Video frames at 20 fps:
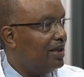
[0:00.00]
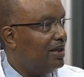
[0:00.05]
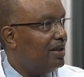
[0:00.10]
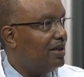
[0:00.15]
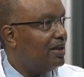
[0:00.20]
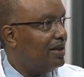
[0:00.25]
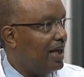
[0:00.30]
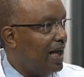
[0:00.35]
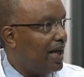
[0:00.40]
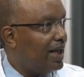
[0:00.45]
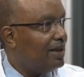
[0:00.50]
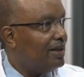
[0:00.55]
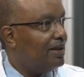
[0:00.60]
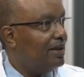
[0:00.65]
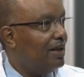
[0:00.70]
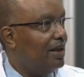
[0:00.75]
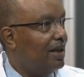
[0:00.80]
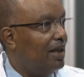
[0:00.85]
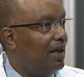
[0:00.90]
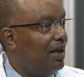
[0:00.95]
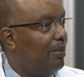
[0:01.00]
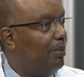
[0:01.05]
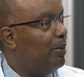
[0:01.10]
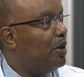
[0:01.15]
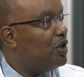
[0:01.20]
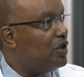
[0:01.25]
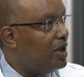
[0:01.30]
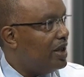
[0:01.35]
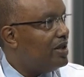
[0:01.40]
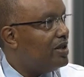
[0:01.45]
that
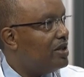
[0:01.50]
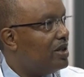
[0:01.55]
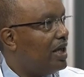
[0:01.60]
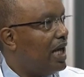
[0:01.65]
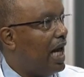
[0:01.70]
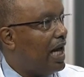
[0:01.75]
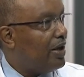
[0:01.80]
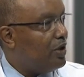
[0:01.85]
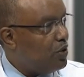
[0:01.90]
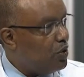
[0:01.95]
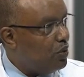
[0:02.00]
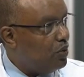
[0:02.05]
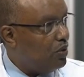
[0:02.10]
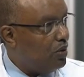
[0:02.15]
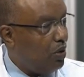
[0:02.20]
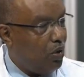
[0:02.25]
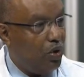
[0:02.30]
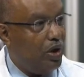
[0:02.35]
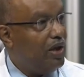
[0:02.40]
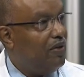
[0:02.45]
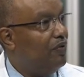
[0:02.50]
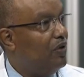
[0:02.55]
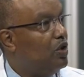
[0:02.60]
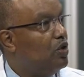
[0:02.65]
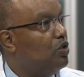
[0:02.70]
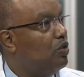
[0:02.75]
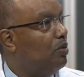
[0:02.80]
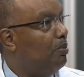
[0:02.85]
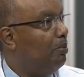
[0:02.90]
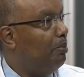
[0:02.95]
machines can do or even
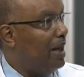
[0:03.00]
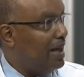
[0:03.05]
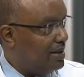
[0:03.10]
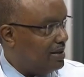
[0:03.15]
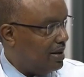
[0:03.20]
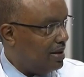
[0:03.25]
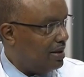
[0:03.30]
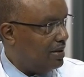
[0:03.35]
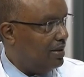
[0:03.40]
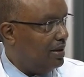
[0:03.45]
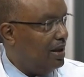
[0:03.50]
do better.